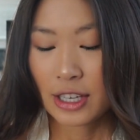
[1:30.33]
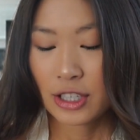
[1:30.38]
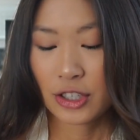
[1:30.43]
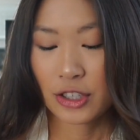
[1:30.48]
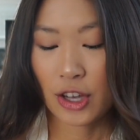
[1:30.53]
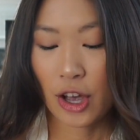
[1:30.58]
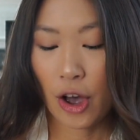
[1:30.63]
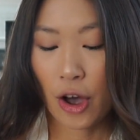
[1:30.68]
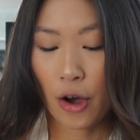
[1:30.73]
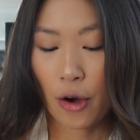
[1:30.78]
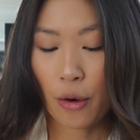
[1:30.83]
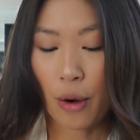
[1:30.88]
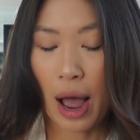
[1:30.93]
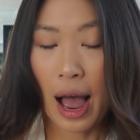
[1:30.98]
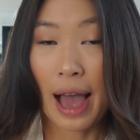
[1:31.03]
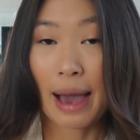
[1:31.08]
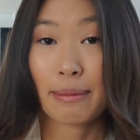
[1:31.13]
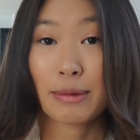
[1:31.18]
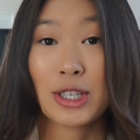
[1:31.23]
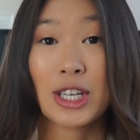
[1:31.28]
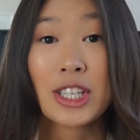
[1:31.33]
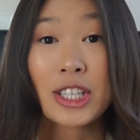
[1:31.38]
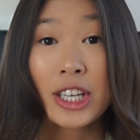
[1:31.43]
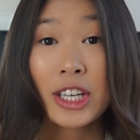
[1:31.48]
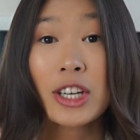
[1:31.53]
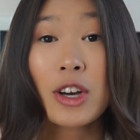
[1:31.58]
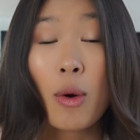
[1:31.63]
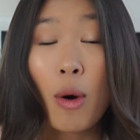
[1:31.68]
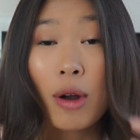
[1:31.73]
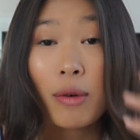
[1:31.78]
So I'm just
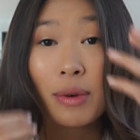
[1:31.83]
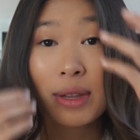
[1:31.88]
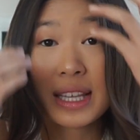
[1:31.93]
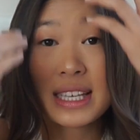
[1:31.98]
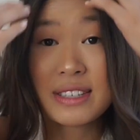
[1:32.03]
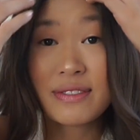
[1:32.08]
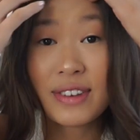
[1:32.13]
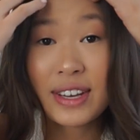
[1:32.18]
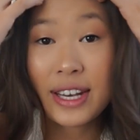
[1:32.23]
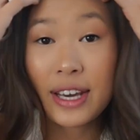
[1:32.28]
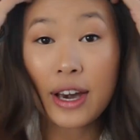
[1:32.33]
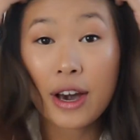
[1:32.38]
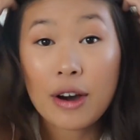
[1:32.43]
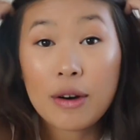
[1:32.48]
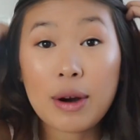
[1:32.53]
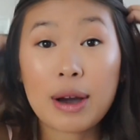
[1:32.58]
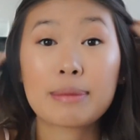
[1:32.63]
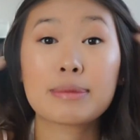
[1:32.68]
gonna go on with this video.